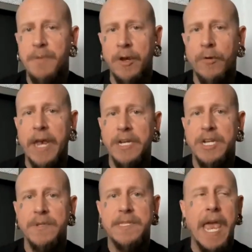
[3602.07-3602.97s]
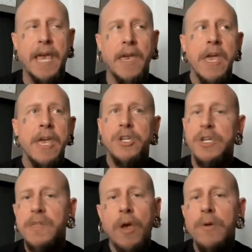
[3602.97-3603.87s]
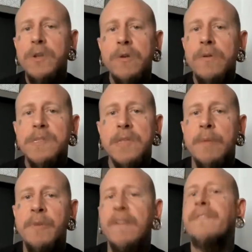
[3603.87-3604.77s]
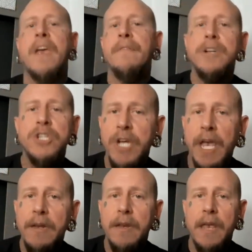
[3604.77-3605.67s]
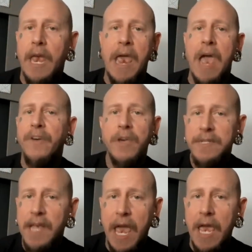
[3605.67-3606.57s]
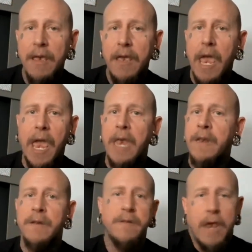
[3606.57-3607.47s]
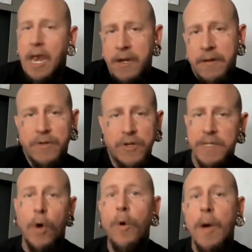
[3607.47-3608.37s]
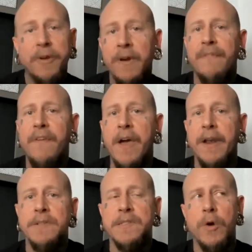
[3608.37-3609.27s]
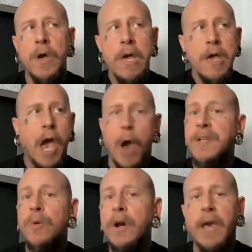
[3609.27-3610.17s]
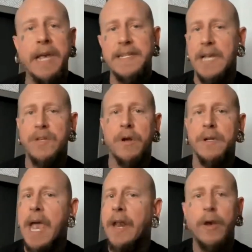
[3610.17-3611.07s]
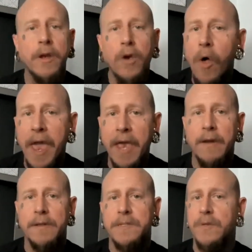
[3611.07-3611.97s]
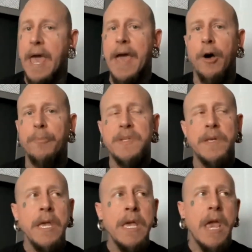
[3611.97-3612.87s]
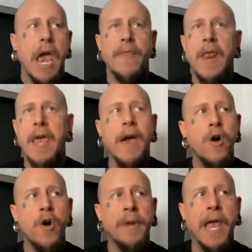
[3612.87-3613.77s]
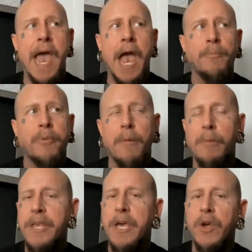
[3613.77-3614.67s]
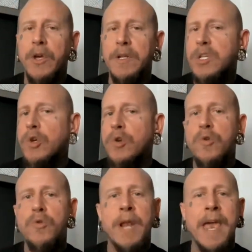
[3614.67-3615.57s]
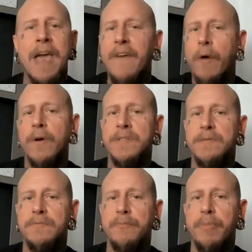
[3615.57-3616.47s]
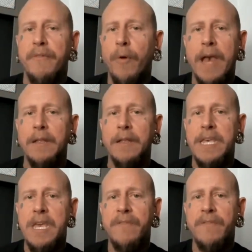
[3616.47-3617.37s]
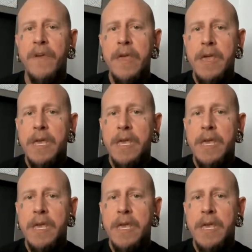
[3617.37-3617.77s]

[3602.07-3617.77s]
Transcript: she's been great. She was like, just go do some of your favorite shit and have a good day, and just go up there and have fun. And so I went to work, I tattooed all day, I had a good client, so that helped. And then I got home and I had probably a good 2.5 hours before I had to leave.